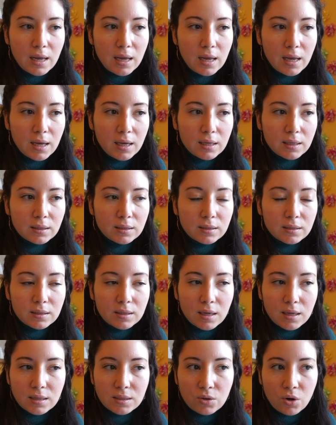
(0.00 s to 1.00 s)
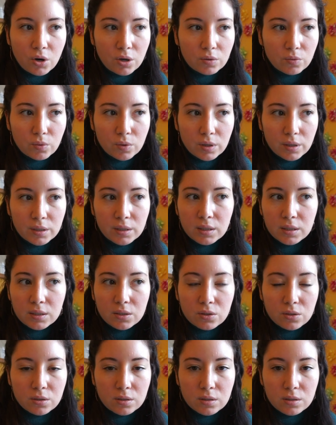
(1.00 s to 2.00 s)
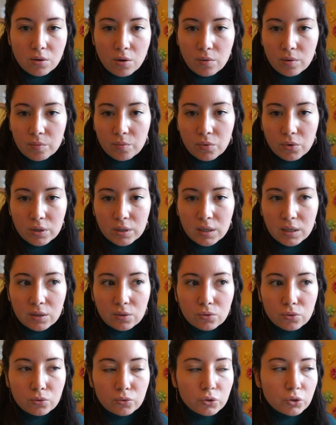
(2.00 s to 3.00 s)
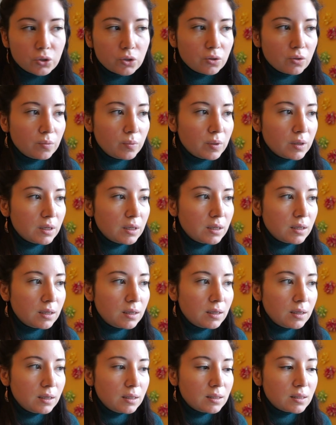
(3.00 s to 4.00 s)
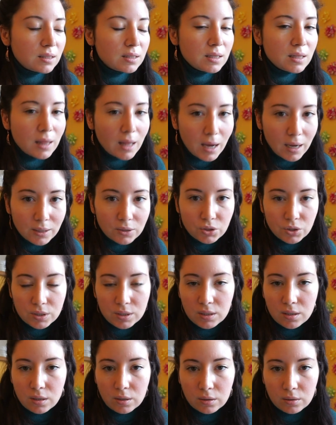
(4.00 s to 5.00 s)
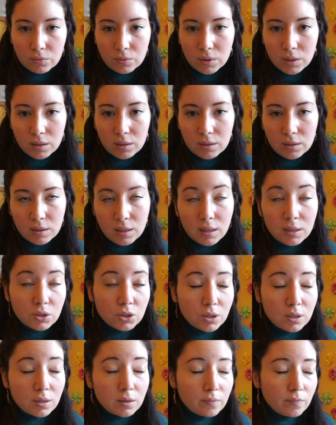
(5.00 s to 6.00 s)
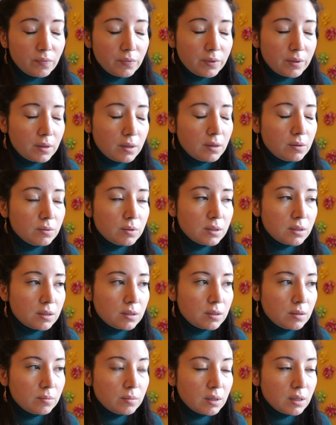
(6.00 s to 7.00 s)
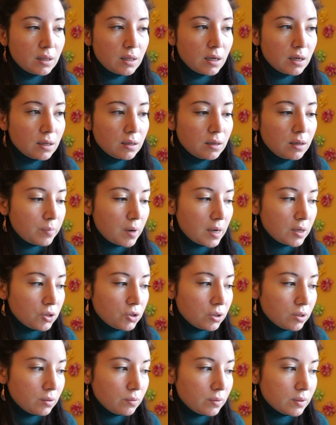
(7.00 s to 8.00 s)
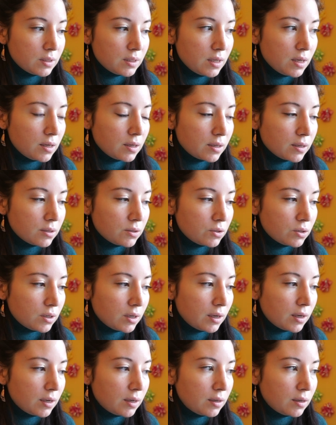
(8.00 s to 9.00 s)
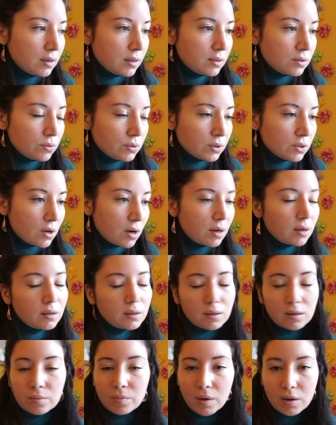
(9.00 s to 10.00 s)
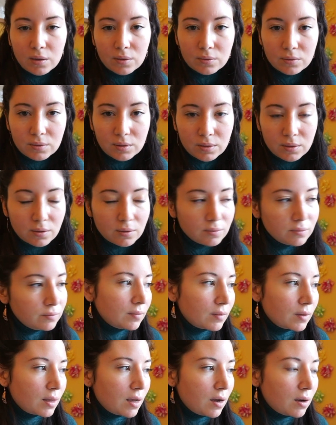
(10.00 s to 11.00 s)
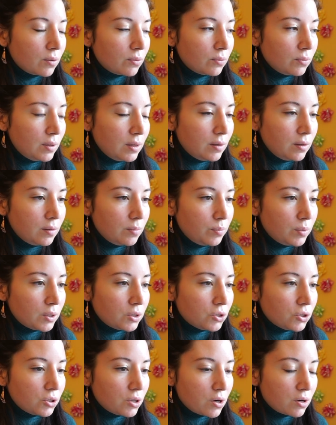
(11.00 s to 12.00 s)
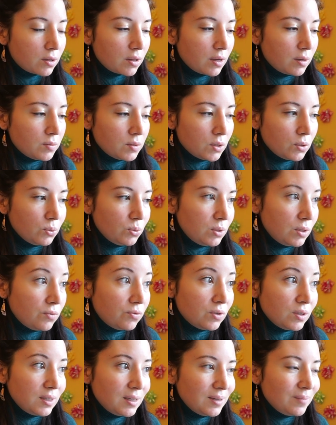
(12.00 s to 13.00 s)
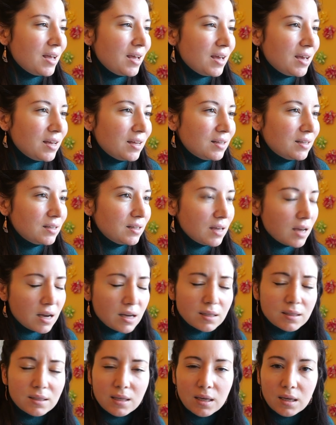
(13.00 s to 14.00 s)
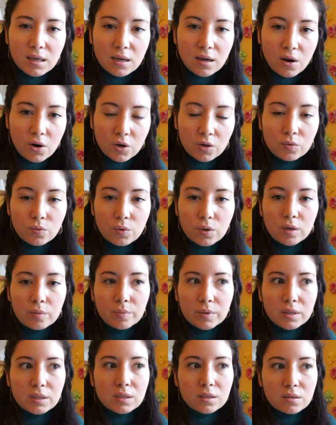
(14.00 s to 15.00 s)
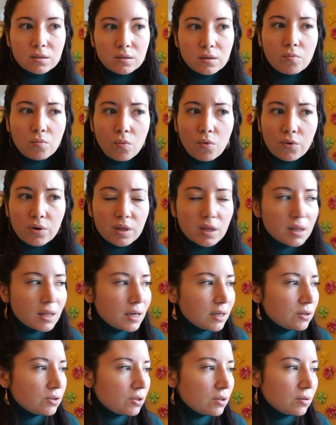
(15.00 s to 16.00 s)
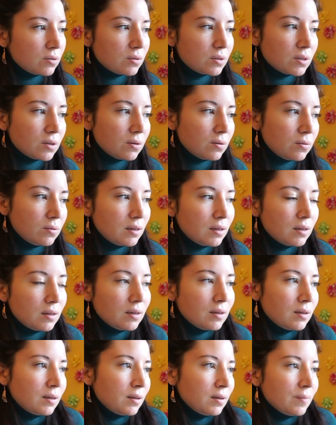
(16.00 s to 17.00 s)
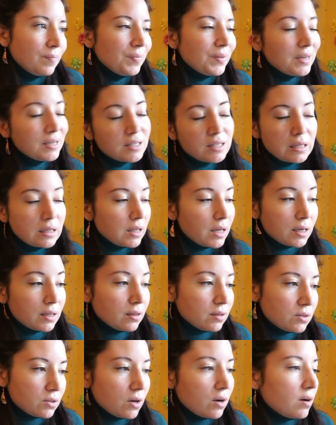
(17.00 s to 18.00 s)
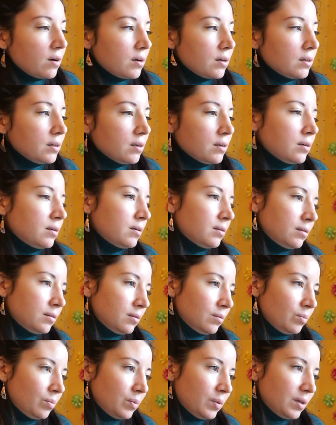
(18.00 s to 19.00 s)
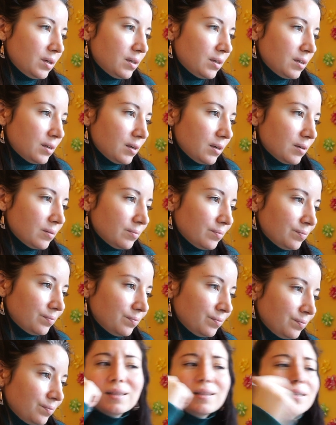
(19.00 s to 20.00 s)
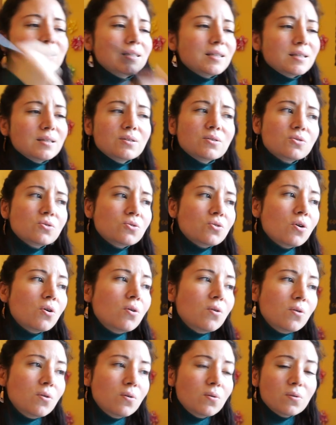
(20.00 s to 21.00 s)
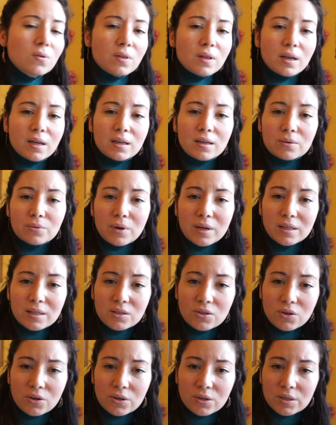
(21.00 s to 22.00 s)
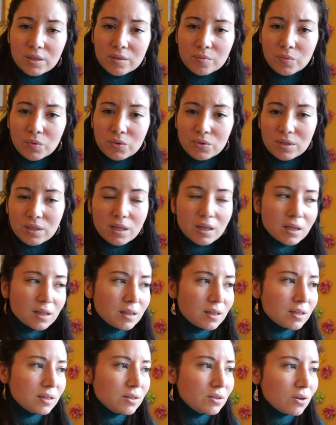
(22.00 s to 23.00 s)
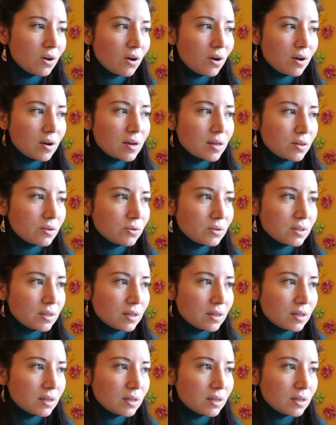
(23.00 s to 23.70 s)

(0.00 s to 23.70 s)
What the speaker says: And yes, hard work is so important and crucial, but it's not just hard work. Actually, that was something that Pine Tree was saying yesterday, because we were talking about, you know, how we pictured our lives a little differently. And yeah, it's like hard work, but it's more than that too. So I still like the song, but yeah, this is so like Glenn Starr's music, this song, and there's